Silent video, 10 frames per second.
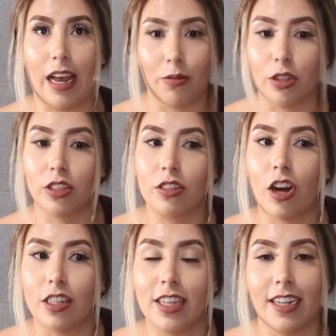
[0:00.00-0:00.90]
would
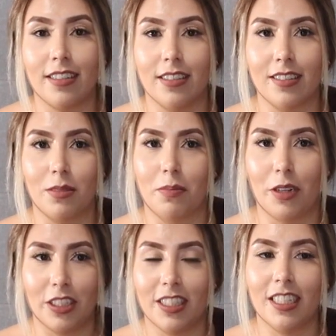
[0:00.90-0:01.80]
contact this
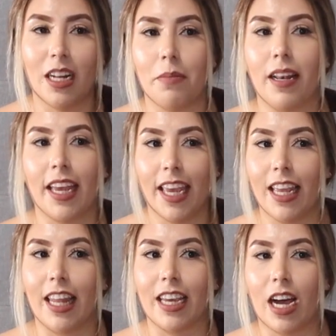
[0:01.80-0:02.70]
person and I'd be like,
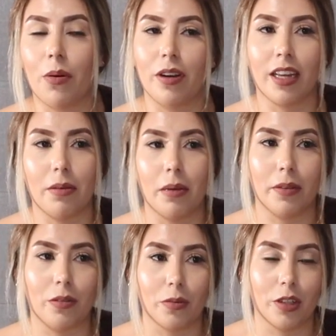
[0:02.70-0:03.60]
hey, like I want to get my
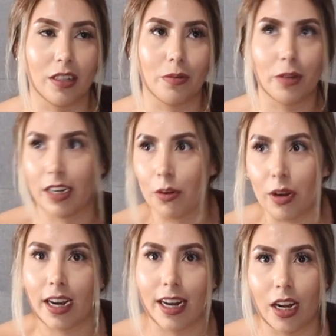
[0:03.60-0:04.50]
blood work,
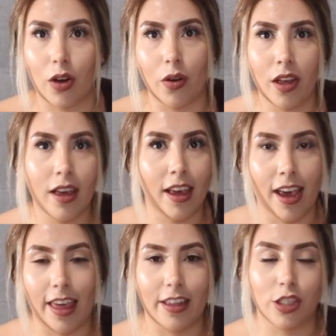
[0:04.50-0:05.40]
when can I go?
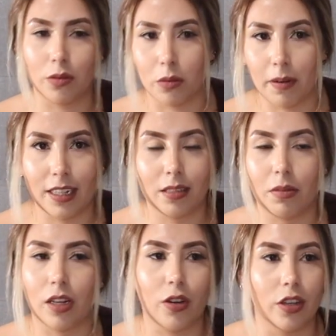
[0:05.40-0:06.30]
And then she would reply to
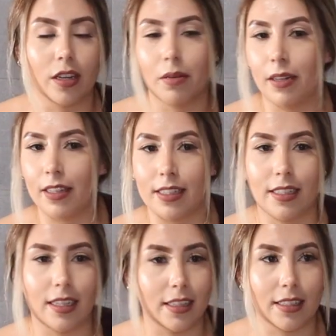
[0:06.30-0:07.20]
me like, oh, you come on this
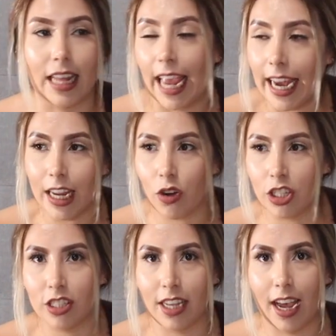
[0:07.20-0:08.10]
day, this day. Like any
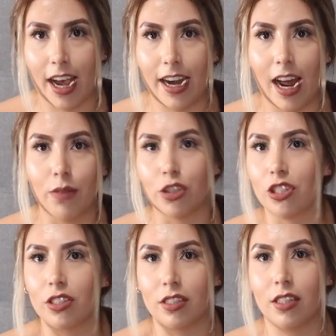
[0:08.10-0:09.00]
questions I had, I would
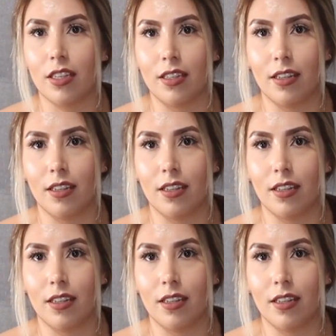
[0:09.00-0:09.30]
just